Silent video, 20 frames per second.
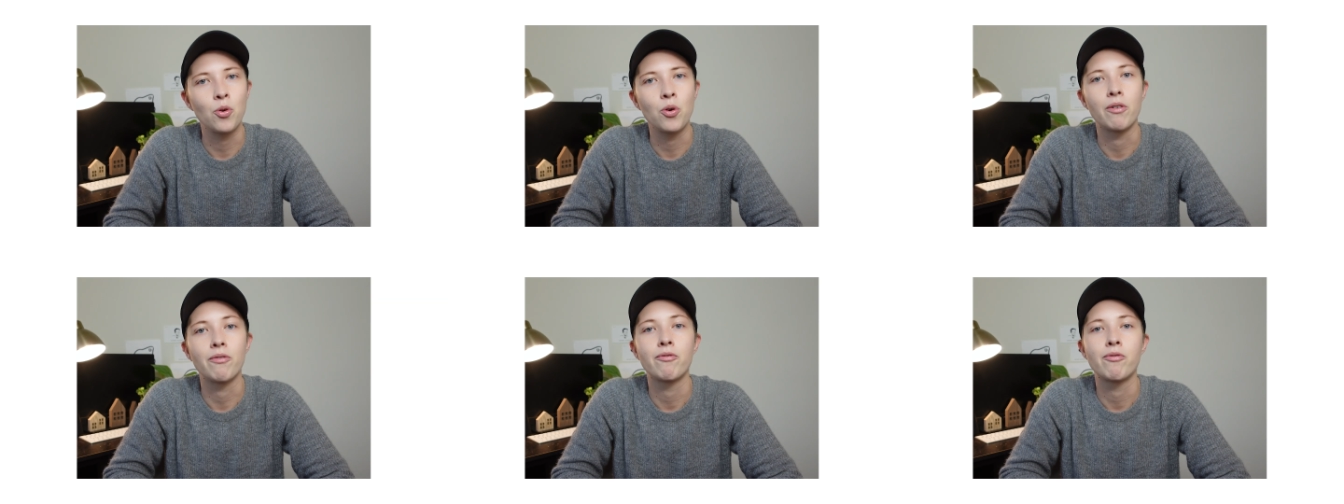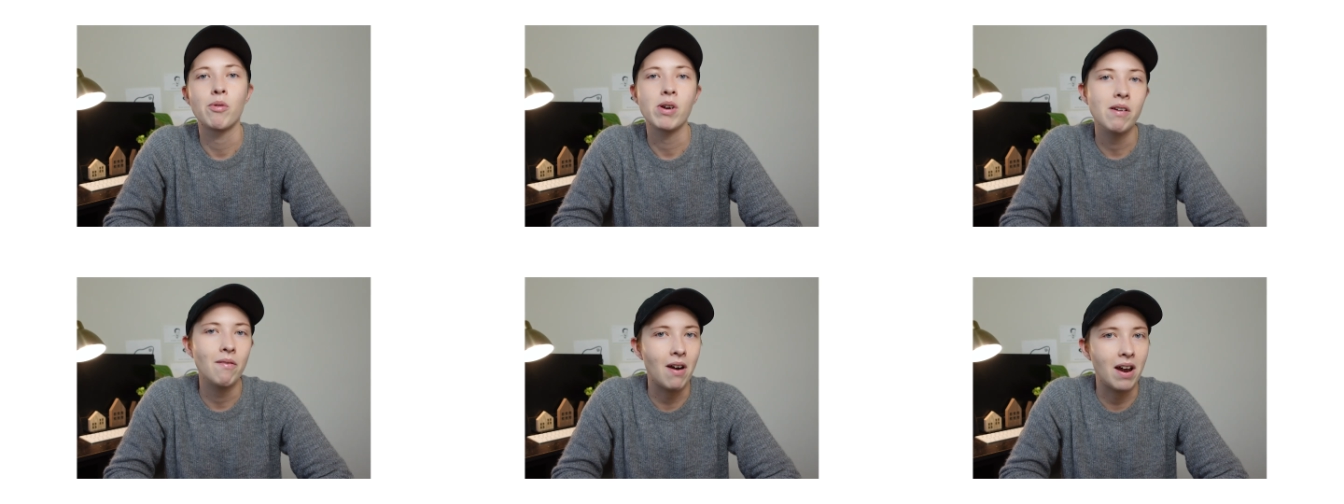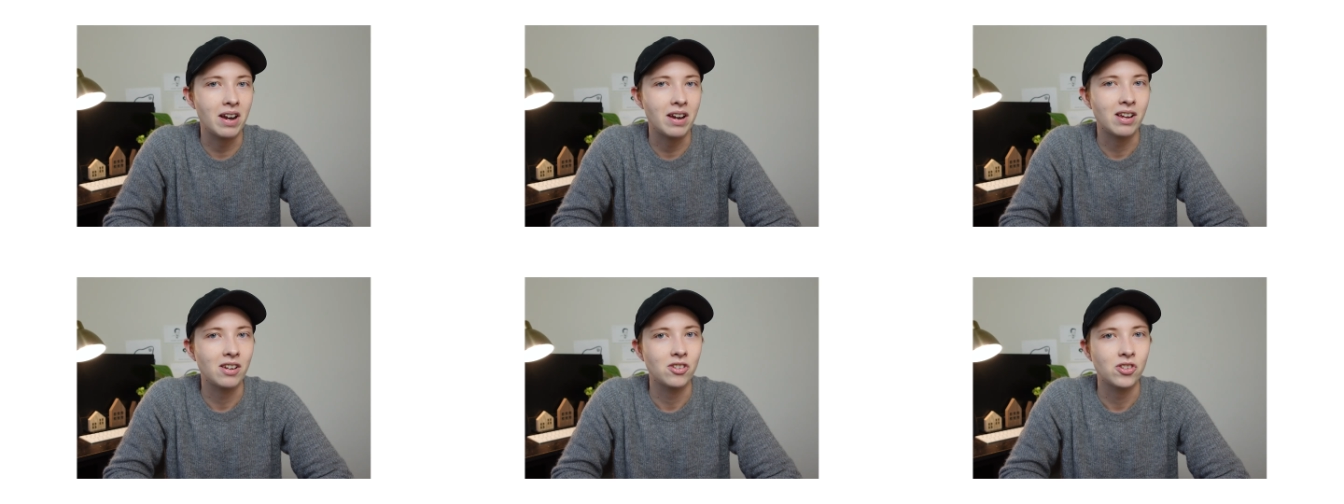for free
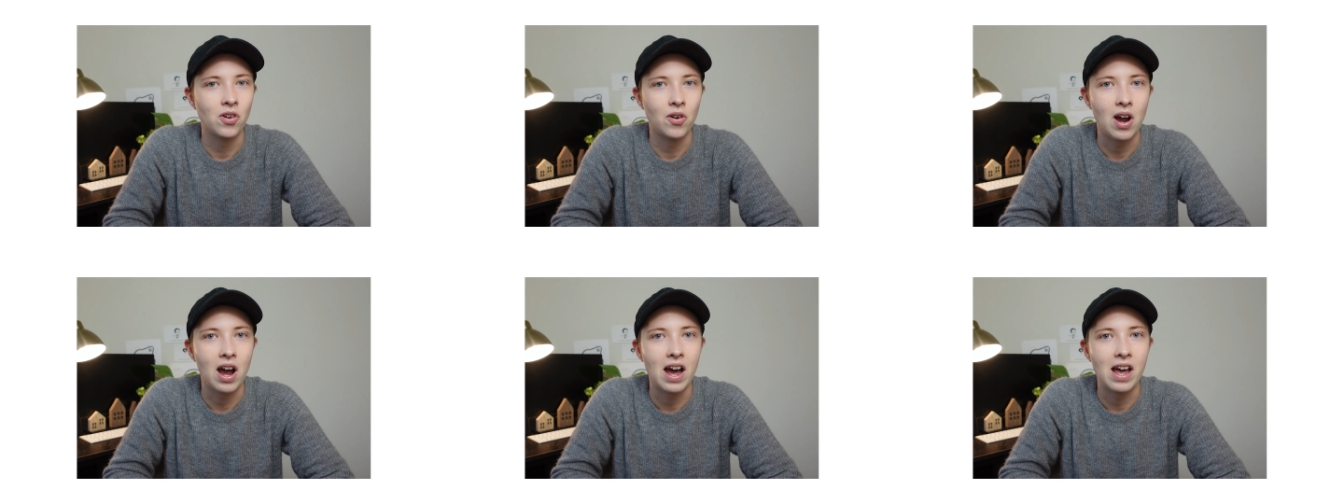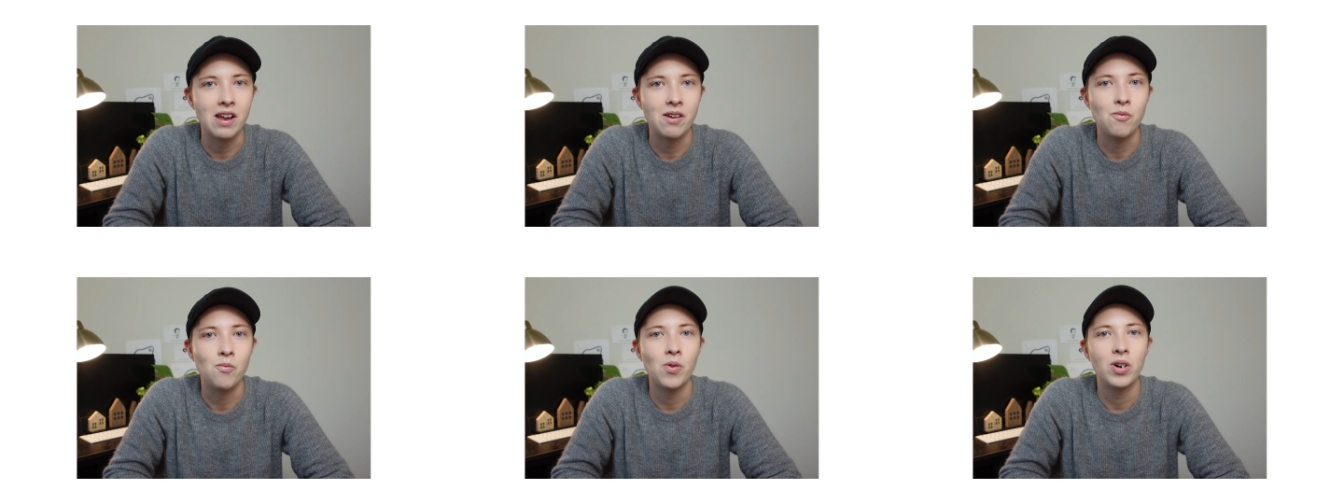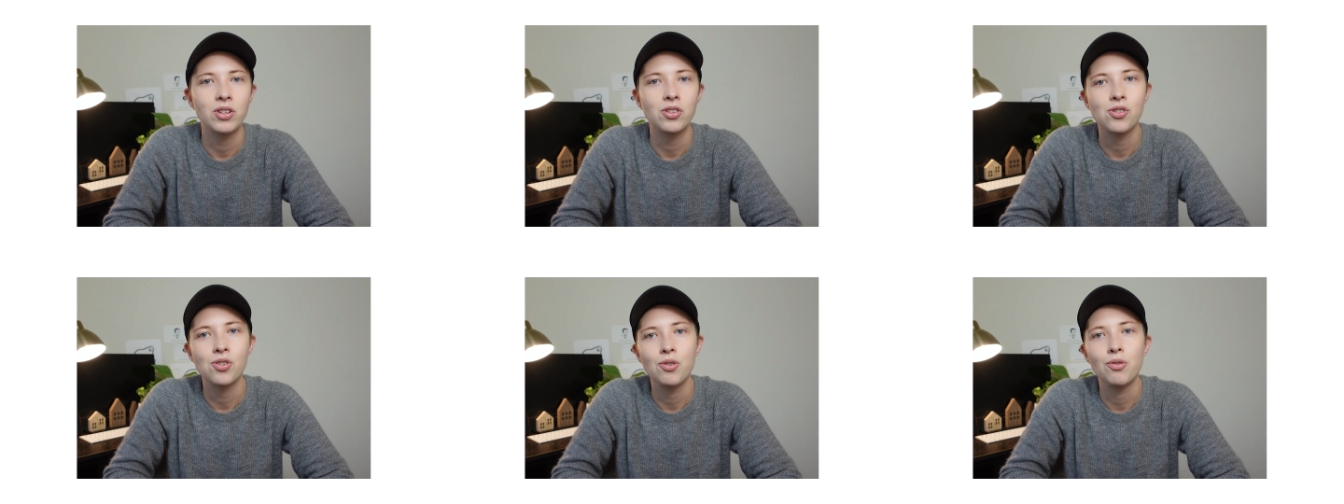writing. So I
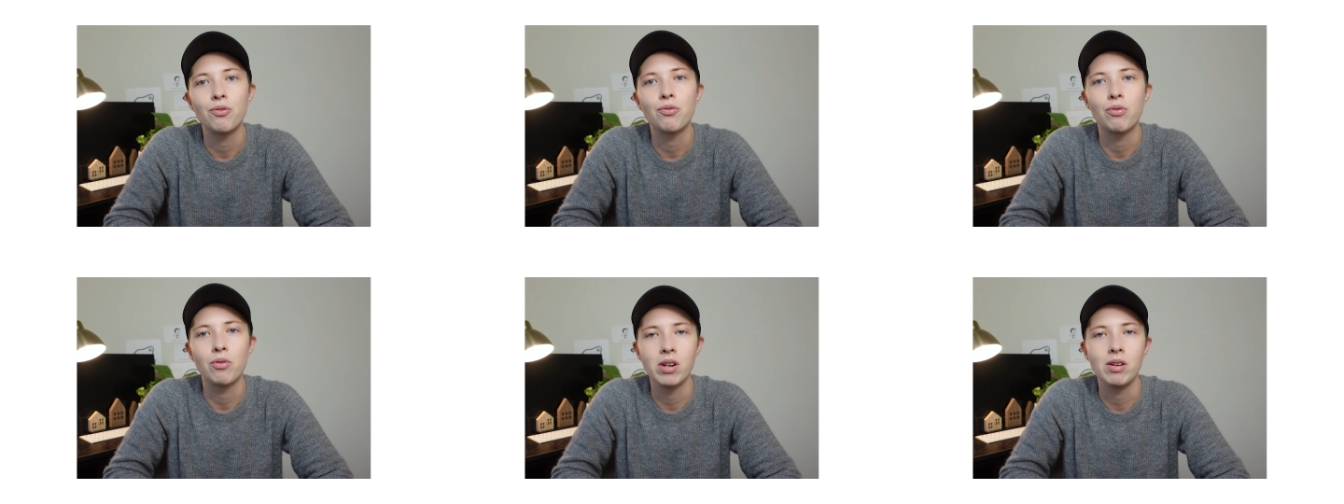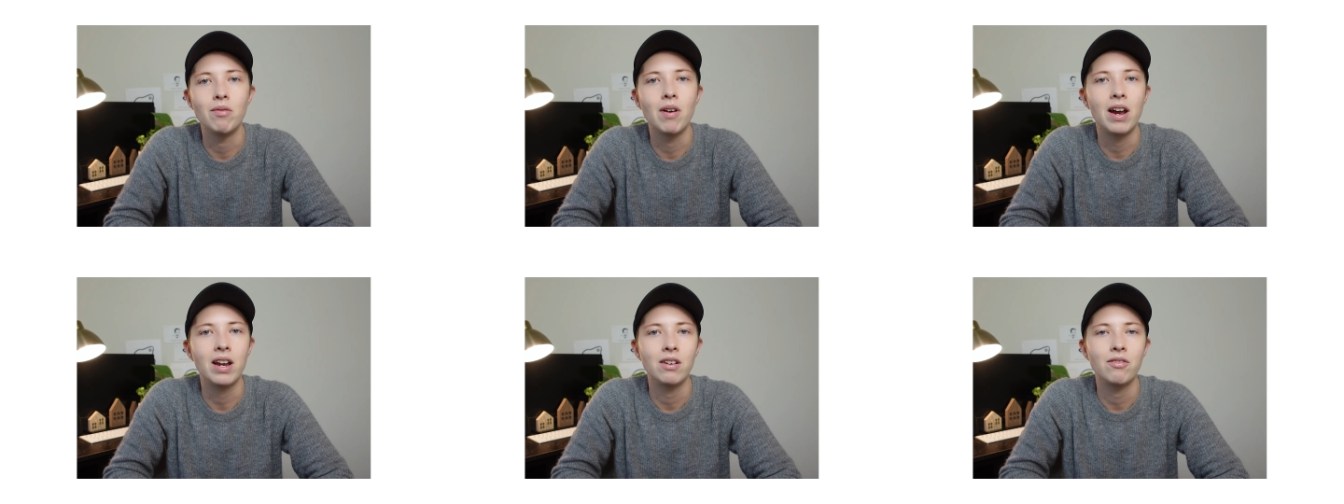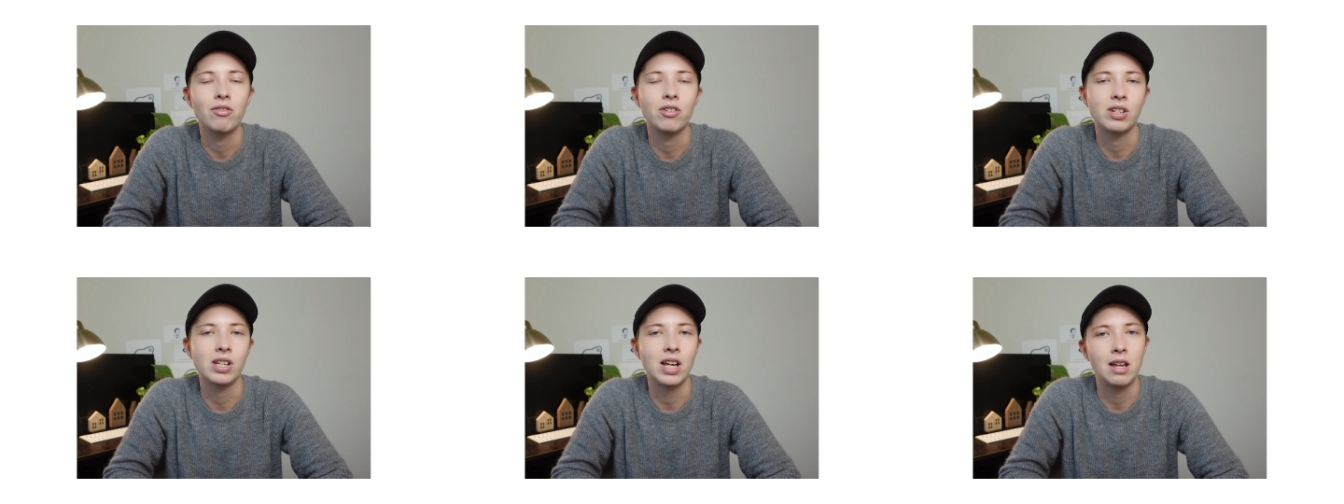want to free
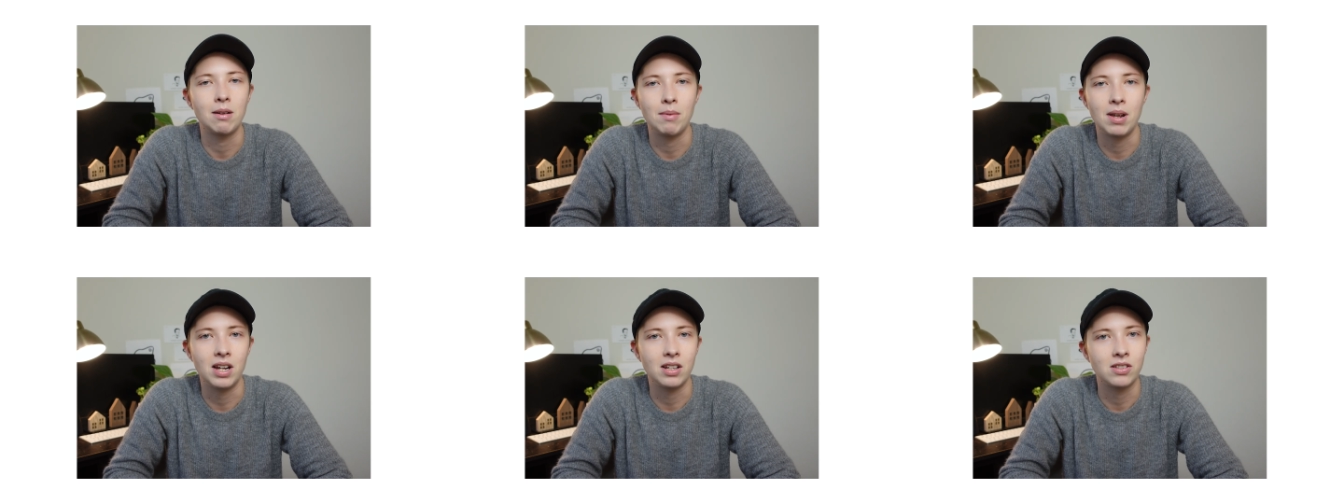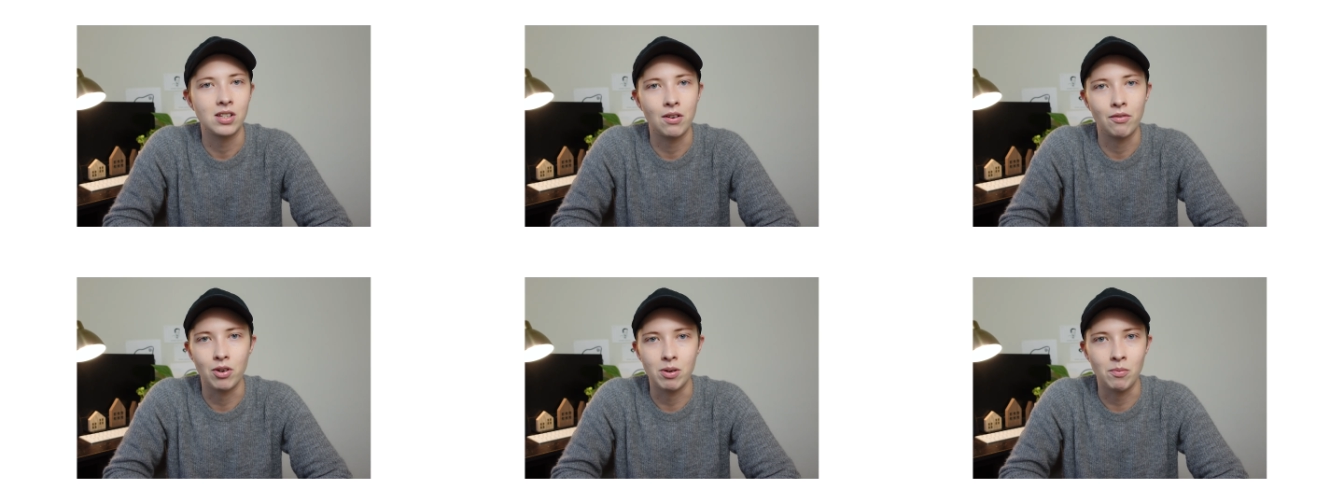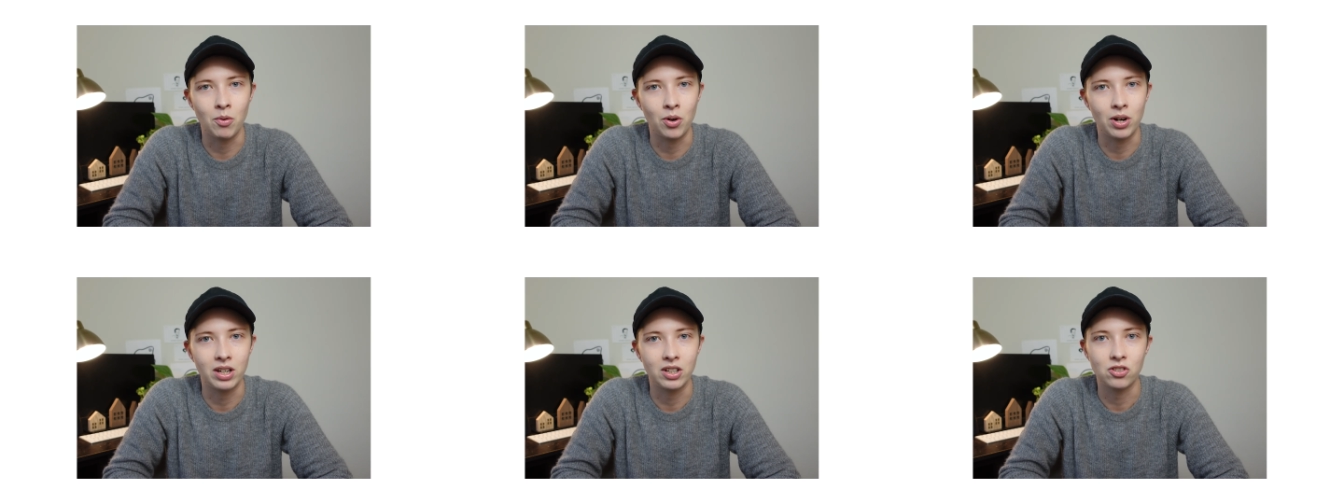write for 10 minutes every
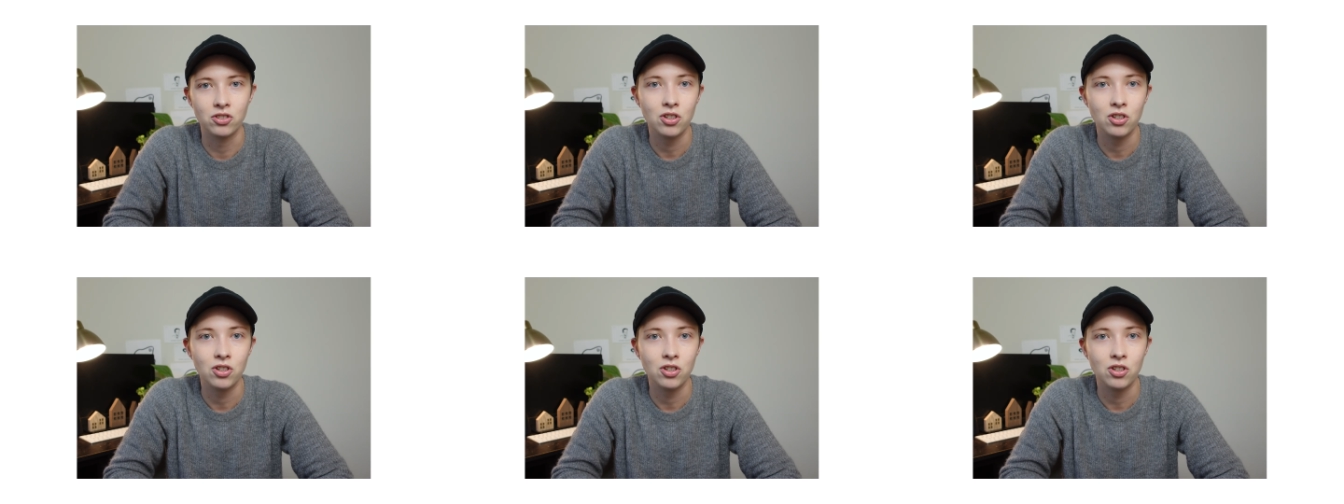morning.